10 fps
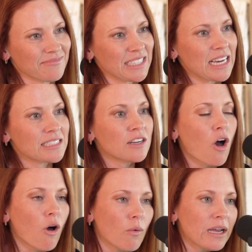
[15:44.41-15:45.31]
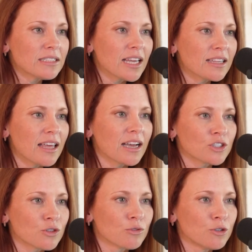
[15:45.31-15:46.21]
Yes, and always like the
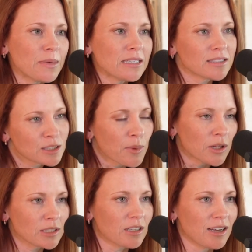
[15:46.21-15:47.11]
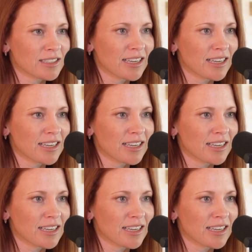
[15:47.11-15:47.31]
extra room has the smallest closet.